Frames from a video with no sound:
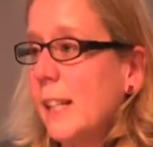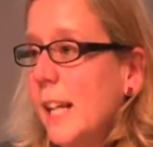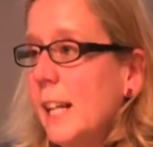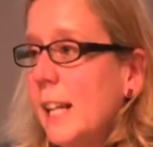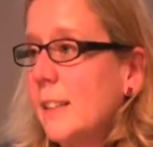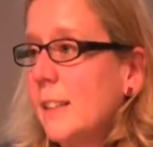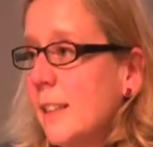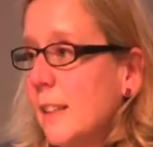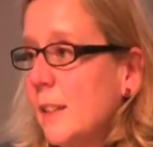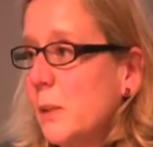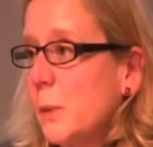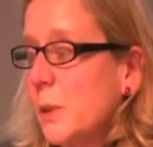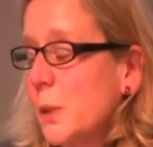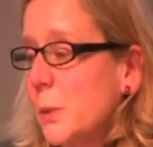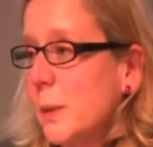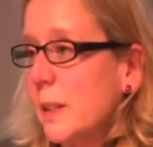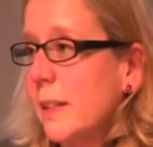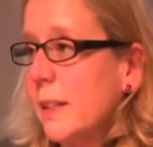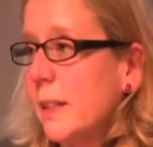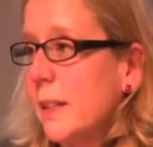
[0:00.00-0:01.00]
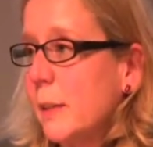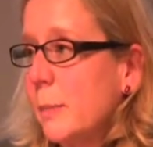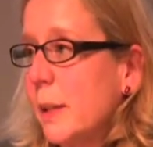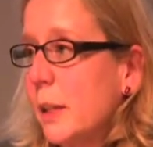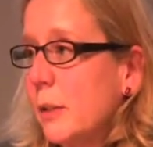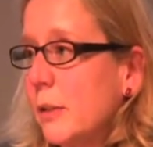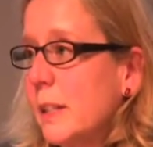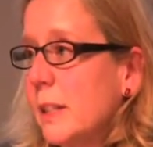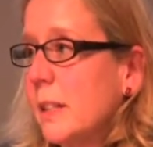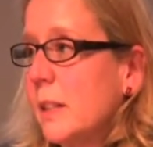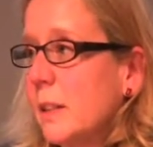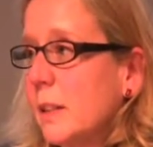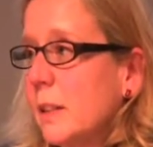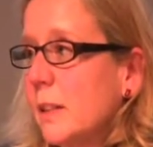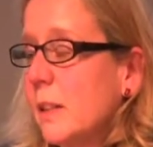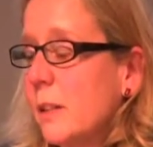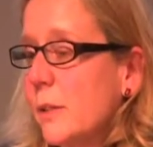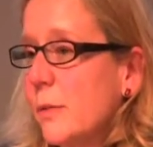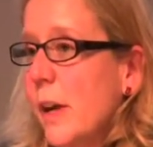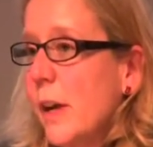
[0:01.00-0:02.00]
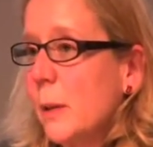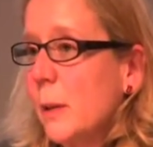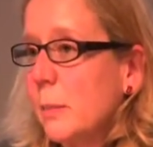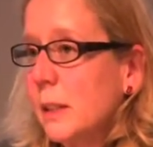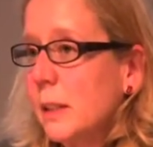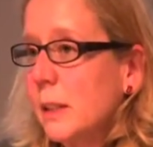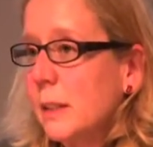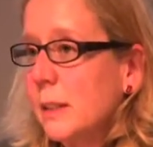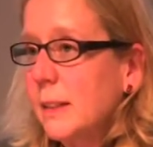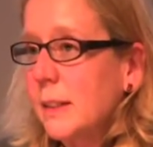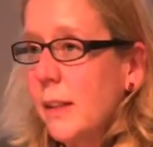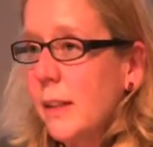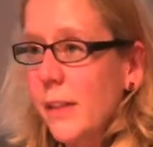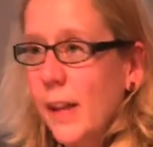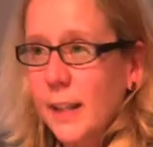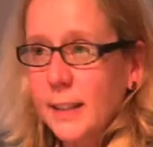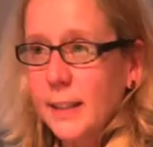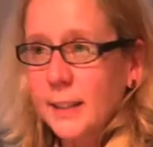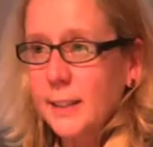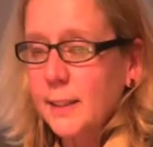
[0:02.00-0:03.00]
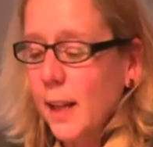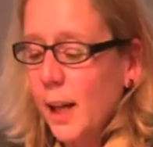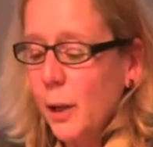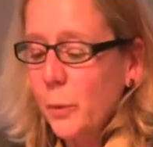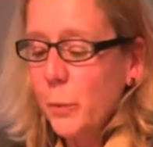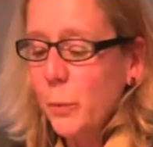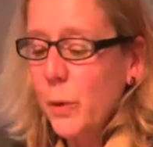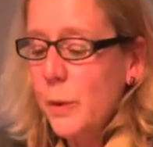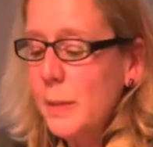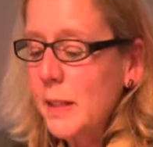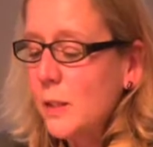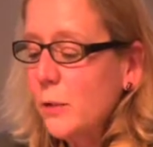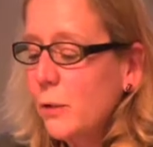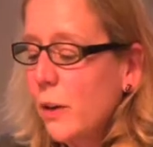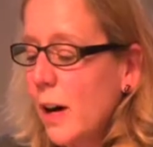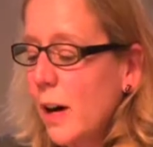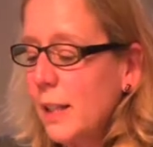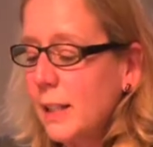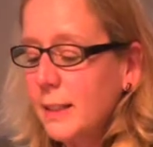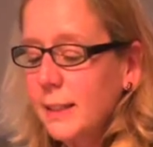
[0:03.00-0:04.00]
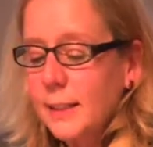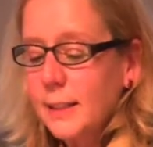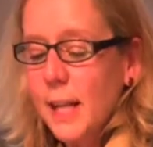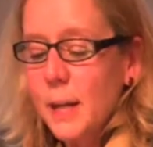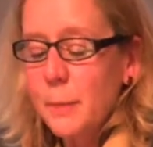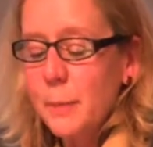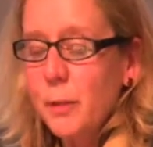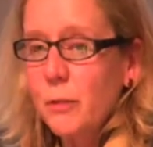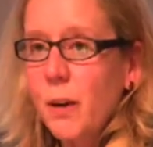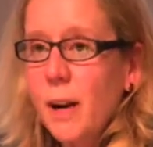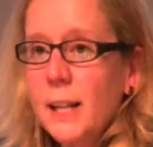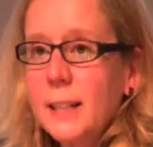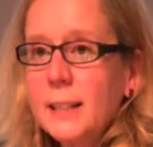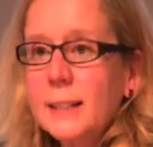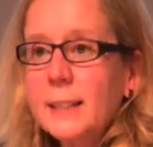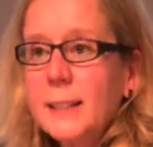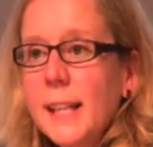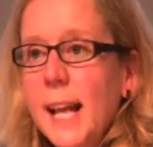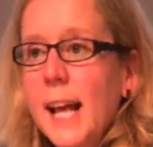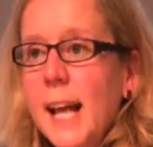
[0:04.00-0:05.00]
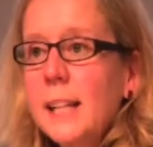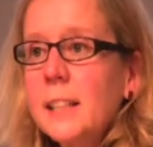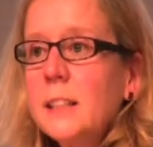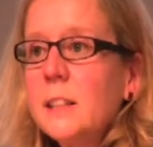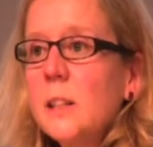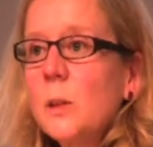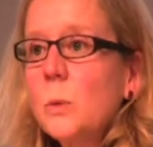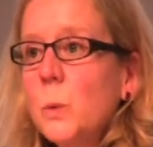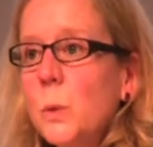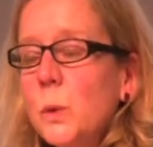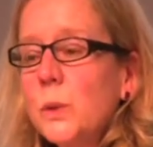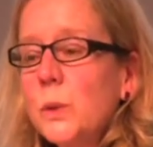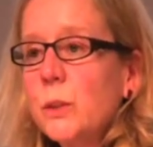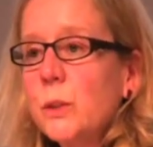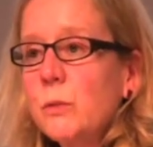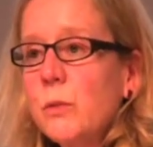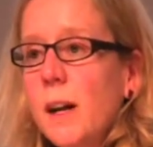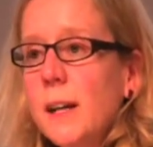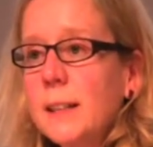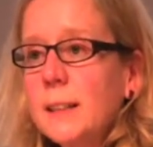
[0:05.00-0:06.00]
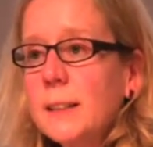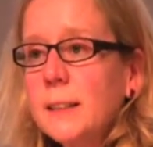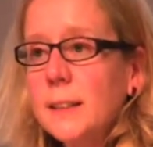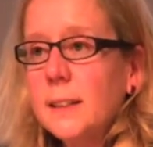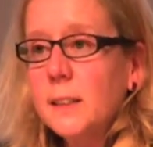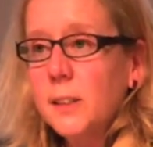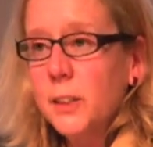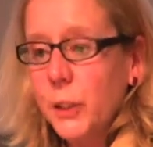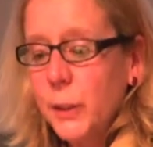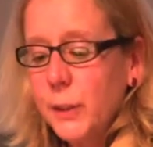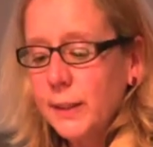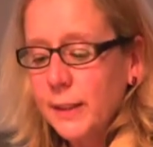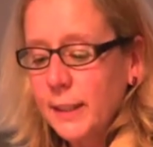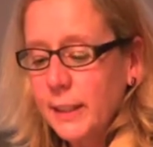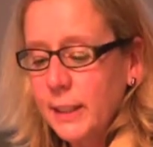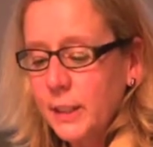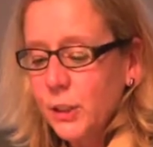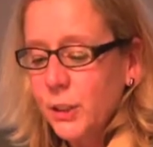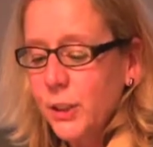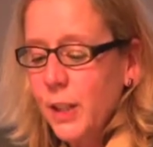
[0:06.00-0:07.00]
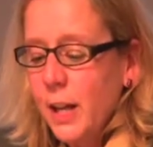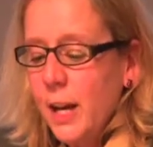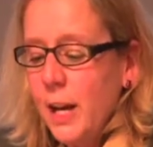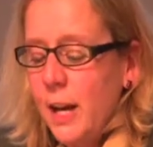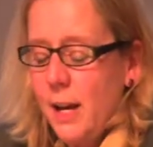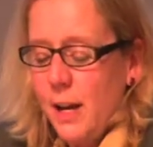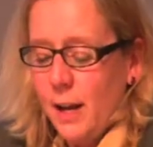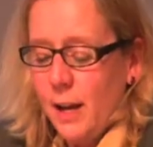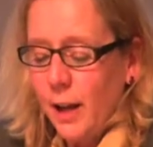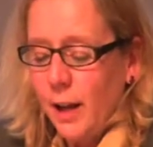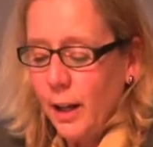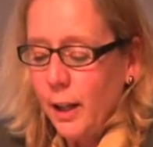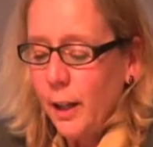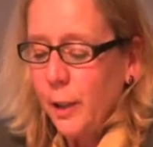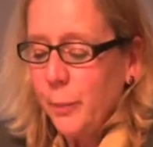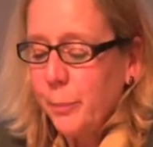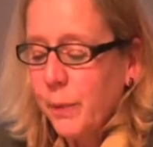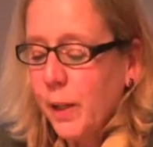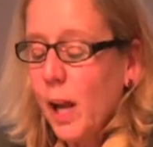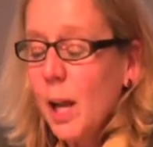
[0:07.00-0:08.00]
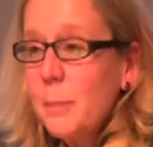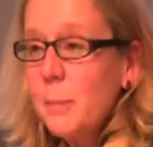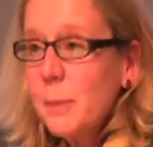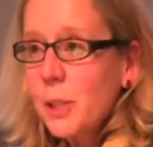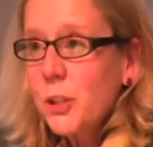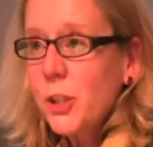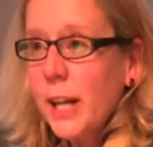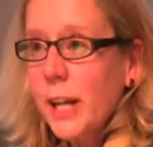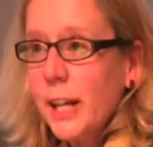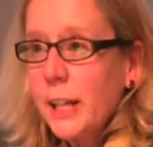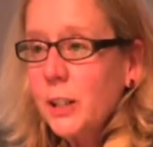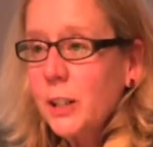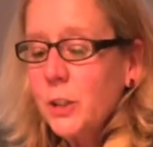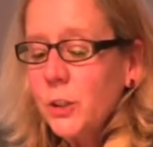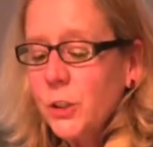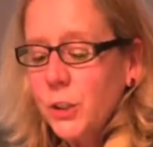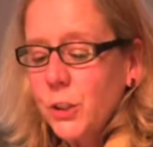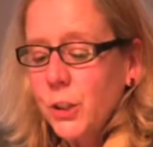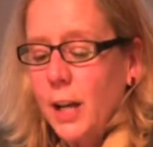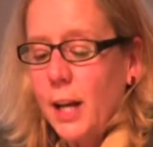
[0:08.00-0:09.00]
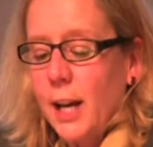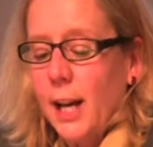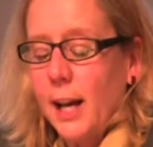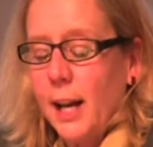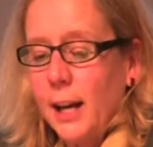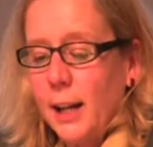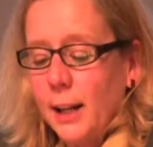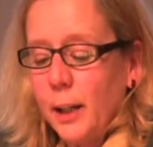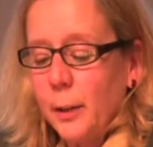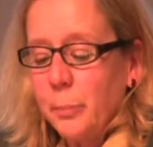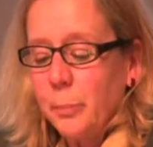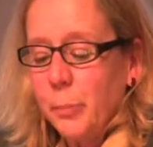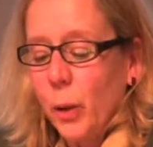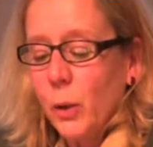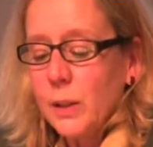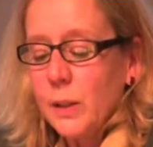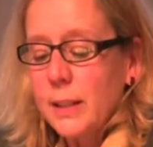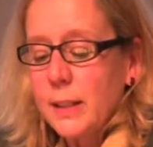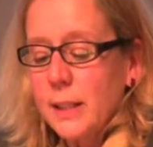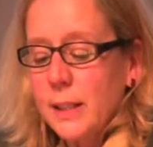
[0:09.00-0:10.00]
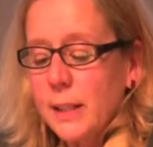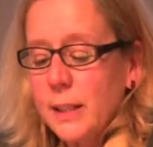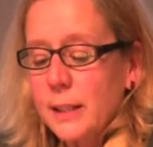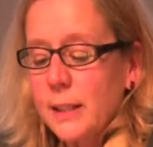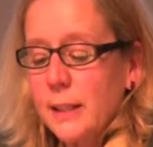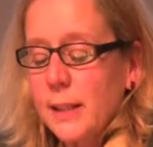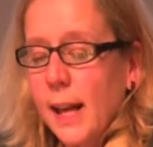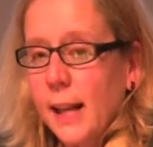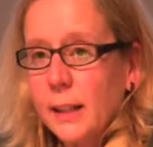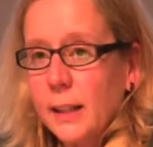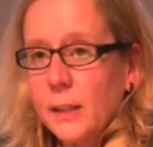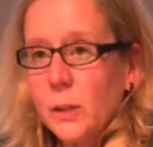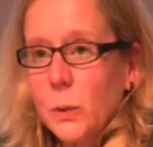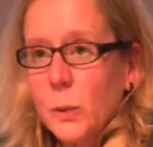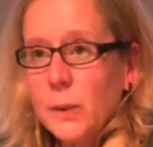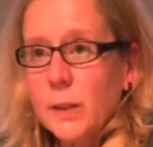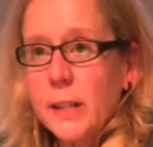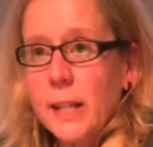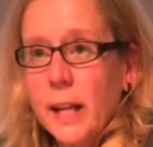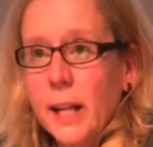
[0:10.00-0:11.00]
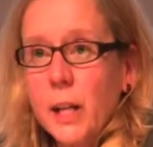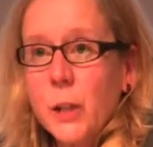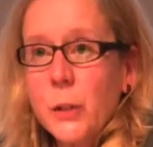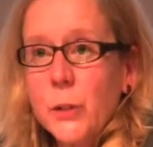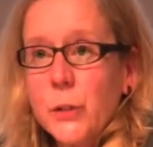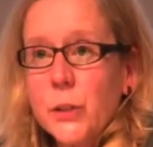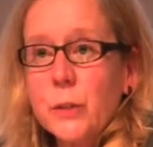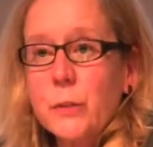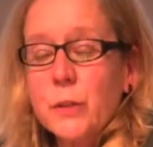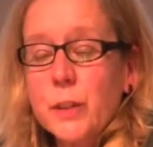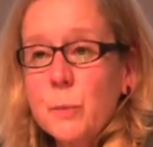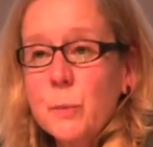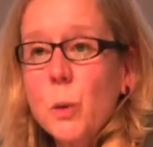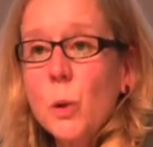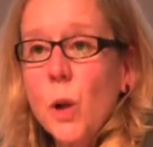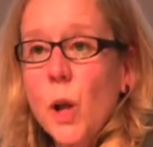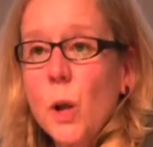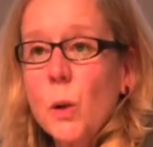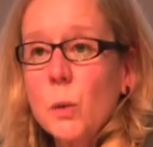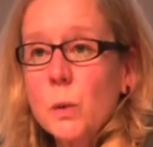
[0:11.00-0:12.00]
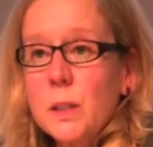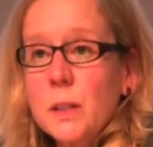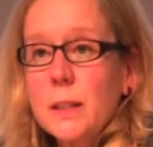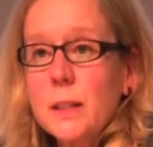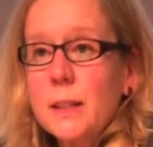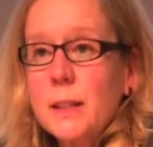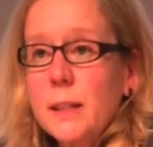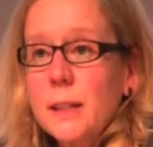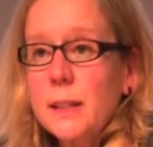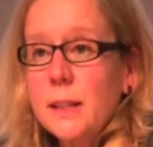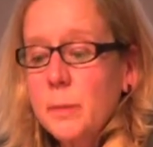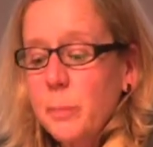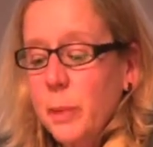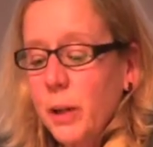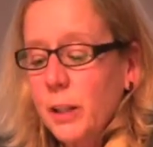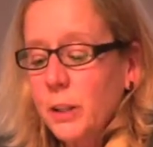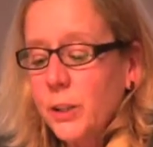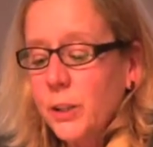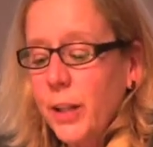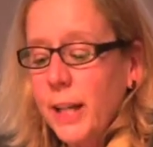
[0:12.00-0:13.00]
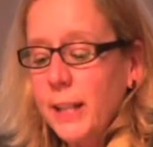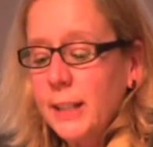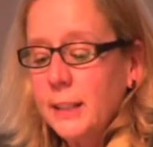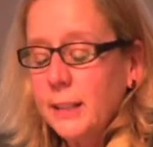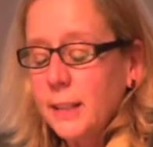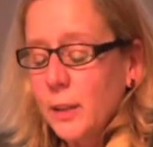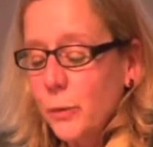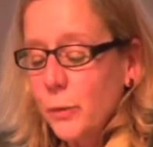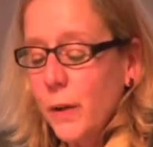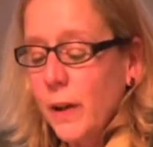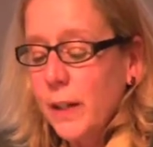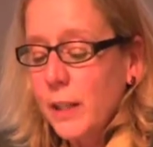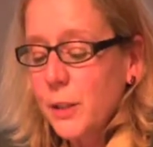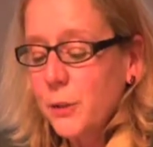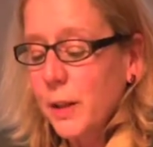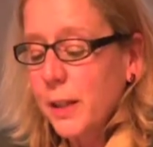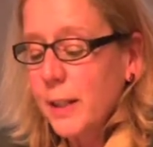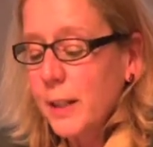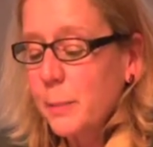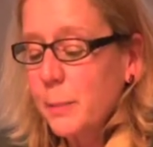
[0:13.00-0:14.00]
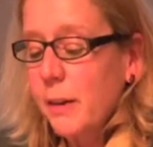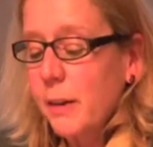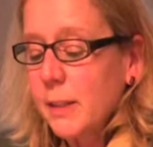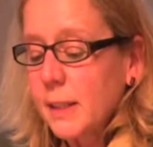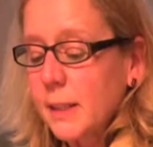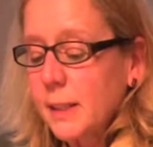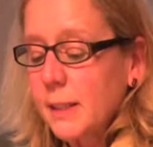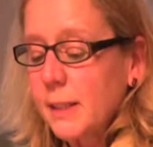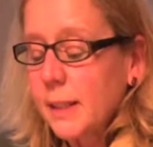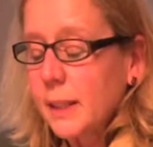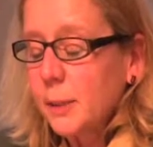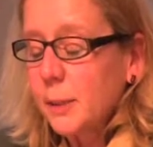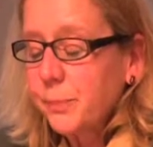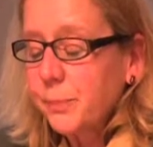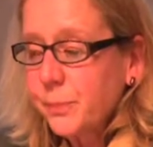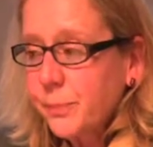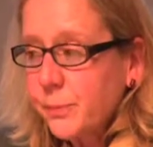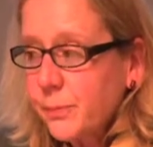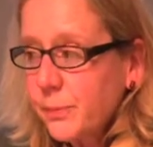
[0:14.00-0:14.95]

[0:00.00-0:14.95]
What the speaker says: lenses which we see as being critical to development. So that's women's rights, labour rights, land and water rights and usage, climate change policies, and also the inclusion of smallholders in supply chains, and finally transparency.